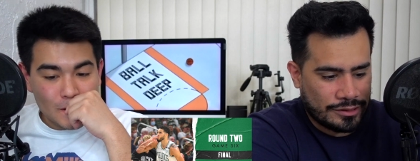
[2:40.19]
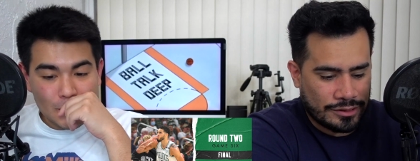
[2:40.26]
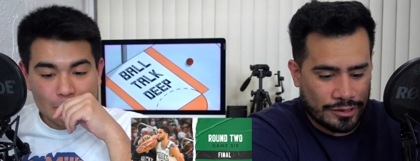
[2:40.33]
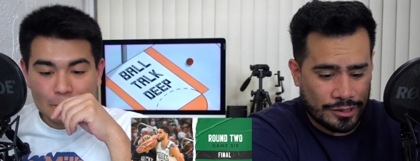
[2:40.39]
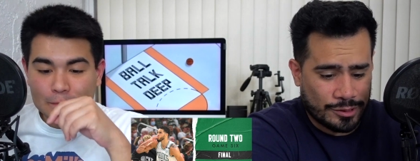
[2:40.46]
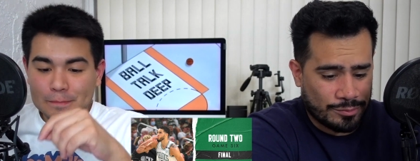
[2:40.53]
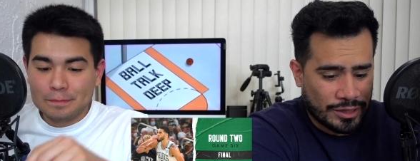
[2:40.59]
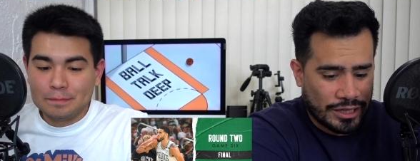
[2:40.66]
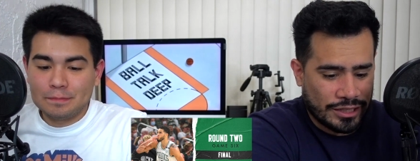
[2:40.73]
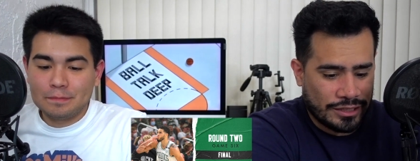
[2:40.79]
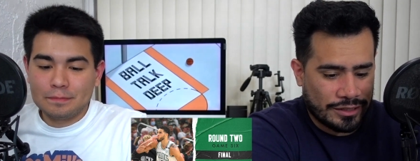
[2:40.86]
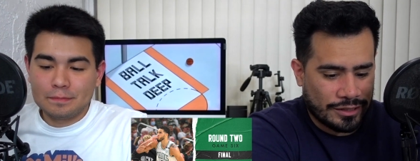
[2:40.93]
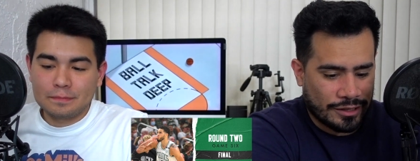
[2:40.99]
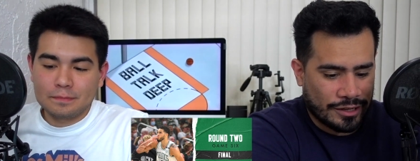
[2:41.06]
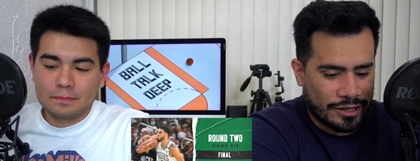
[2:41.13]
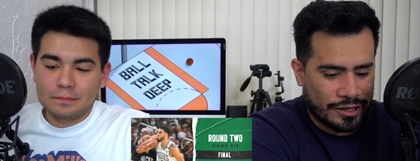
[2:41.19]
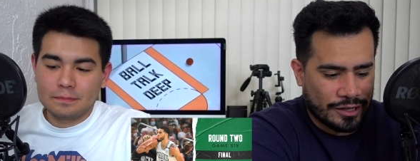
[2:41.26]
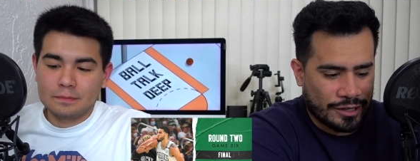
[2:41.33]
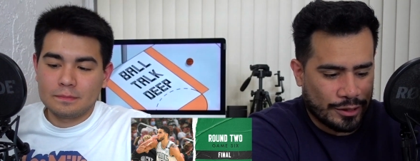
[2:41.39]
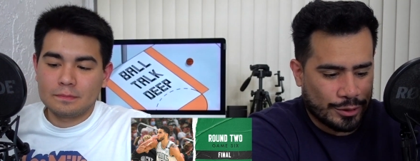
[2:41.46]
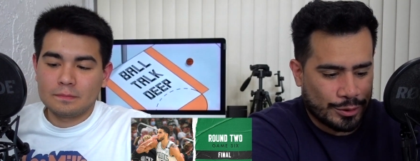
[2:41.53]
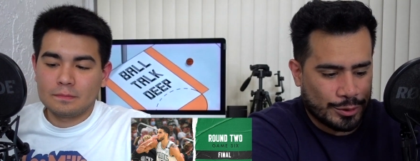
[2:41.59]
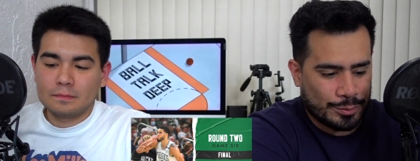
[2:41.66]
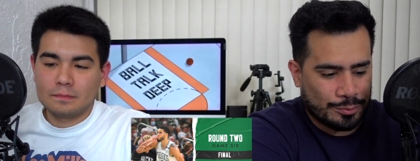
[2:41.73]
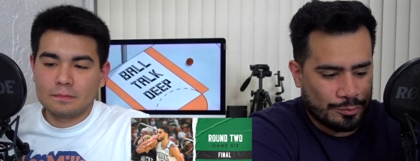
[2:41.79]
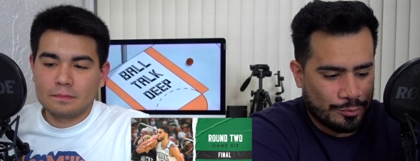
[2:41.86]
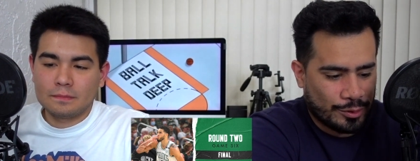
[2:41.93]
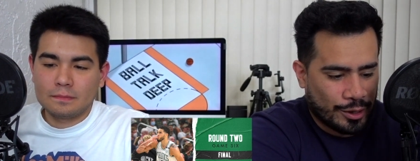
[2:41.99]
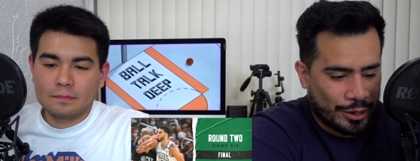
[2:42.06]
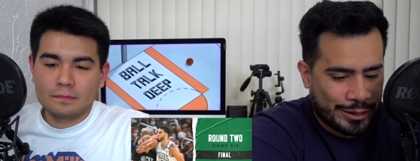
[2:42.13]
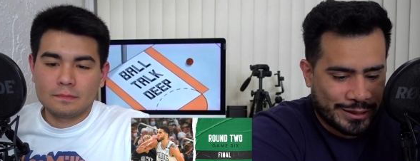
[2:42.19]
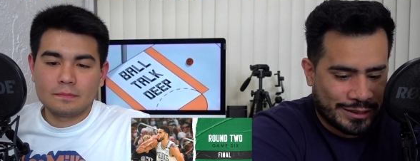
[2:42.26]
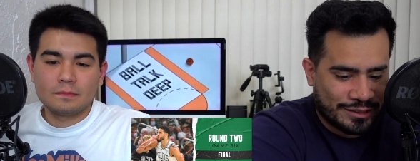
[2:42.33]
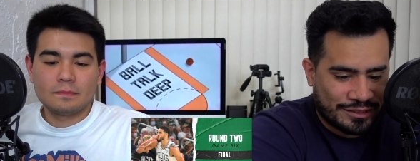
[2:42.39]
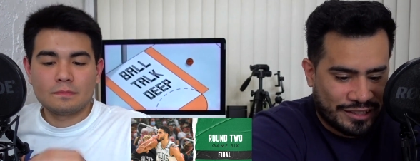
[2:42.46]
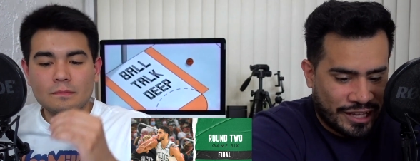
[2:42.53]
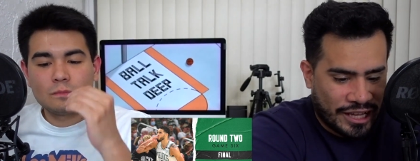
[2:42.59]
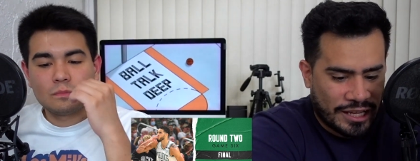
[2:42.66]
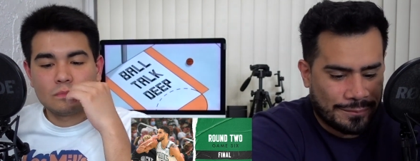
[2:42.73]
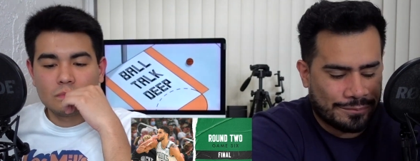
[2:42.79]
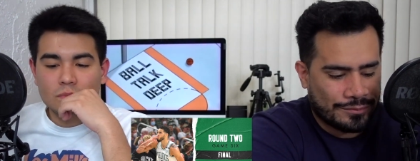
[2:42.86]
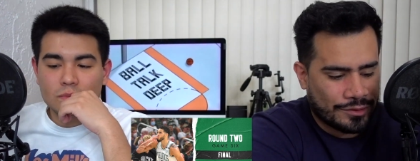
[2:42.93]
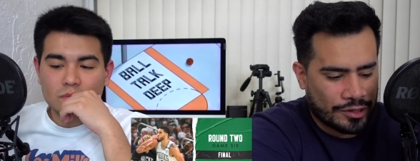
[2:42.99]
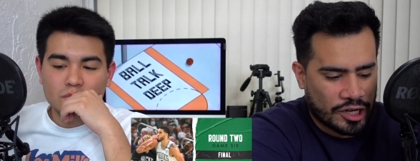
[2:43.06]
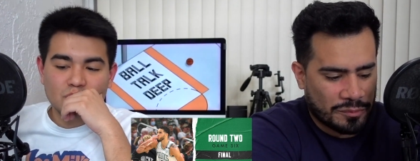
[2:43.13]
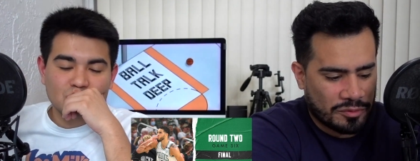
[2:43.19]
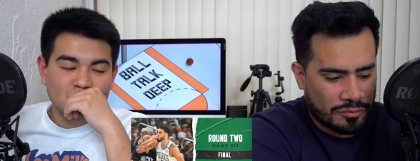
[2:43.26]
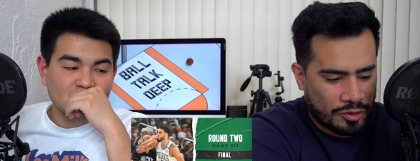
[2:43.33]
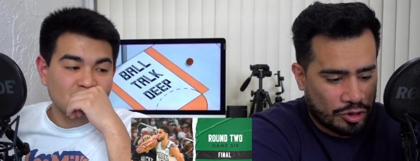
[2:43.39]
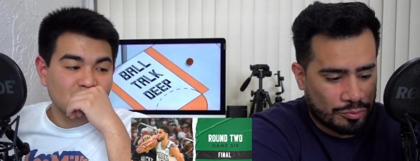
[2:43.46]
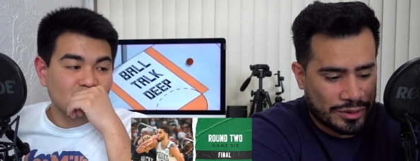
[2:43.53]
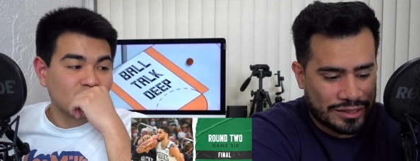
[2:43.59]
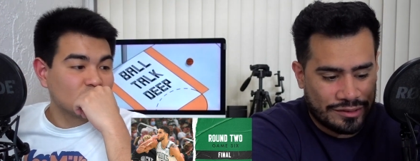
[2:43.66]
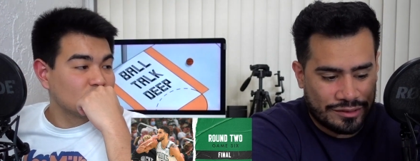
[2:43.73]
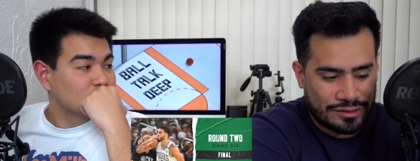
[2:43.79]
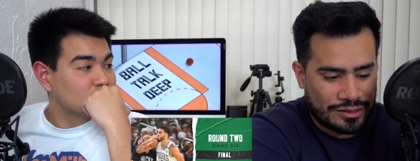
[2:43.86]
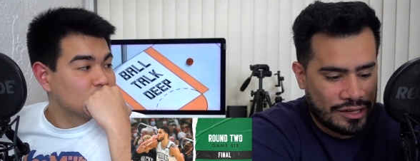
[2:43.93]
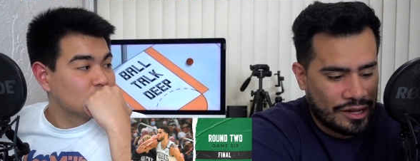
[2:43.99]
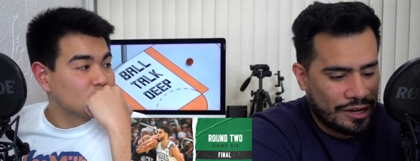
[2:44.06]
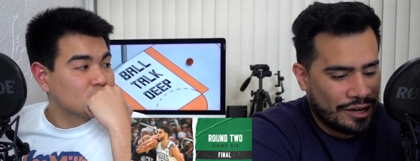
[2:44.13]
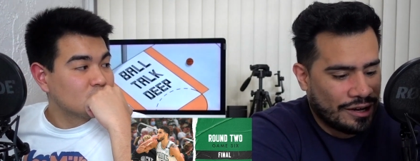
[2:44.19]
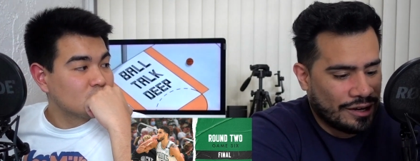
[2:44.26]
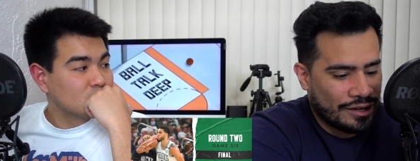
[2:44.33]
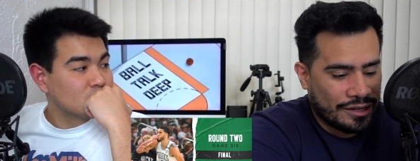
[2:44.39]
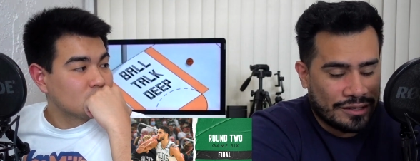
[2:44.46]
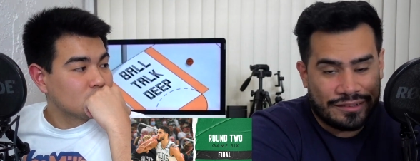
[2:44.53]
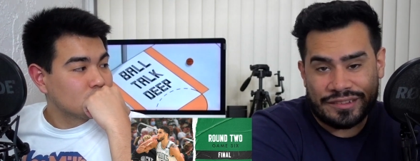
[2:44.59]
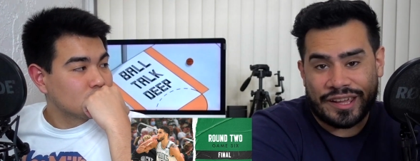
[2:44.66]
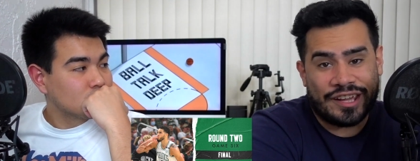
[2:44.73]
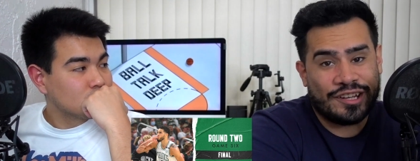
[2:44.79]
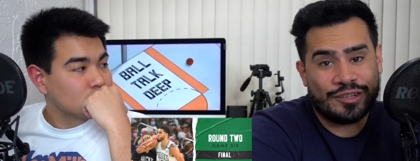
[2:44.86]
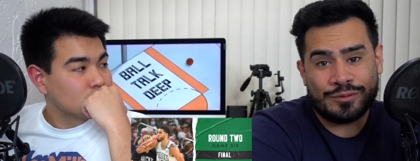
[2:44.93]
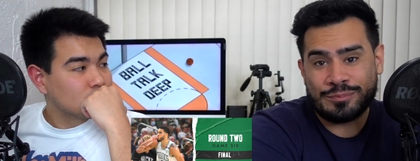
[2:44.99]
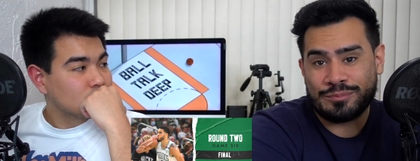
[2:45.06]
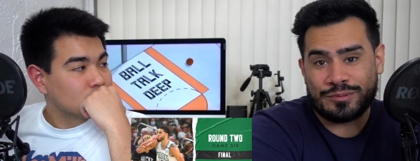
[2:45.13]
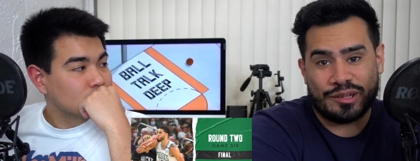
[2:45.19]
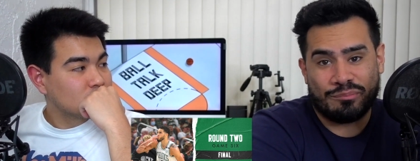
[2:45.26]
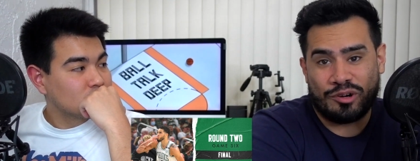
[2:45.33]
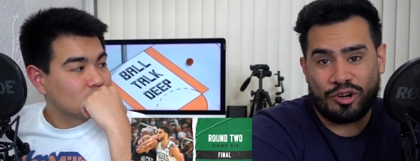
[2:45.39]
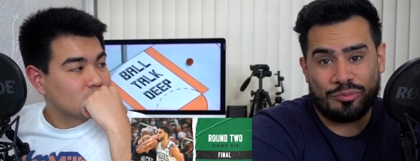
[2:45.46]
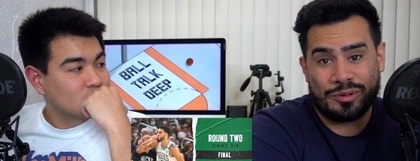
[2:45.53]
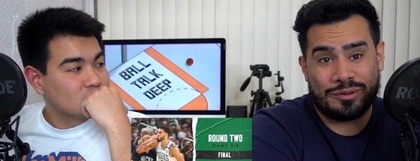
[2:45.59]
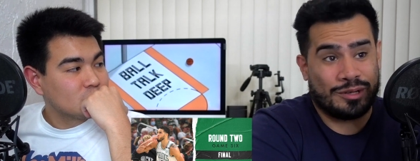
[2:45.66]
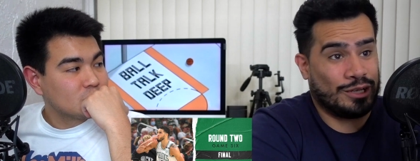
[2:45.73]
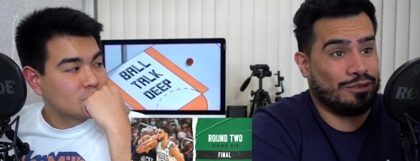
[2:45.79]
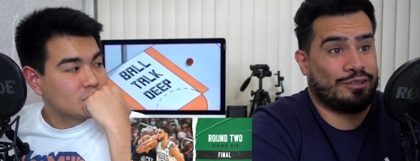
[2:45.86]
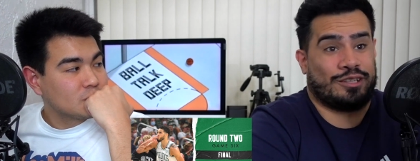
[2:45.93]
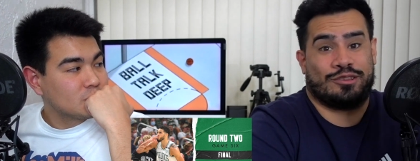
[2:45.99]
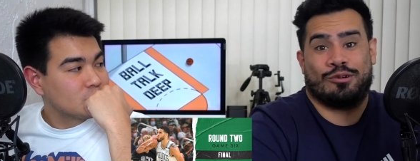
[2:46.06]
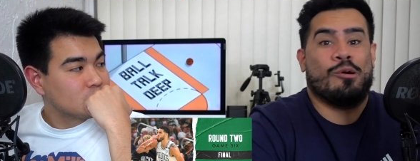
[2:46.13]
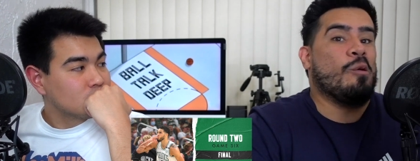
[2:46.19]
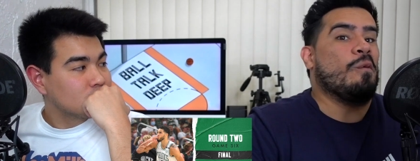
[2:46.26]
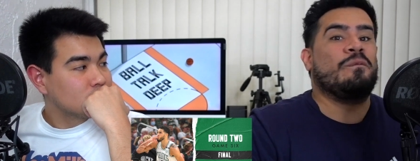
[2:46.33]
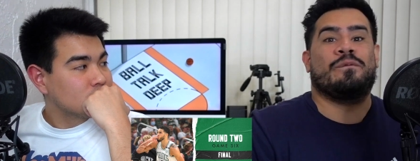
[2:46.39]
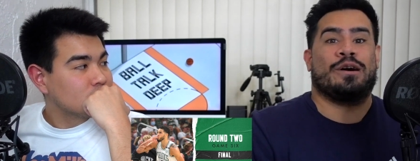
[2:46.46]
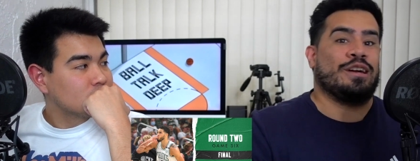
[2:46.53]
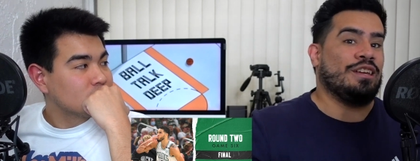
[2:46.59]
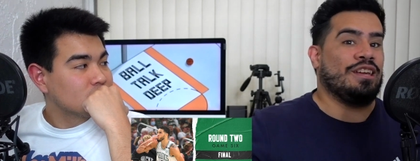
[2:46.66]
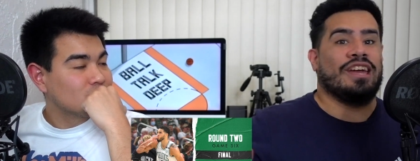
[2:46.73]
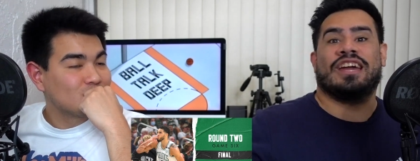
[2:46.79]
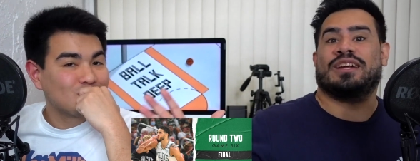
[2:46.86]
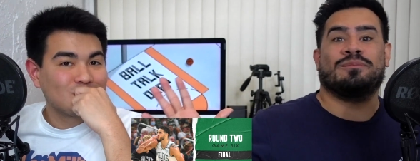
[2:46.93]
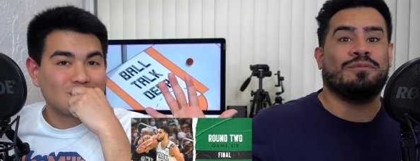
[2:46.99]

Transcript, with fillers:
Speaker 1: Look, man. Um, regarding this game, a couple moments. Tatum, the moment is like the whole fucking game,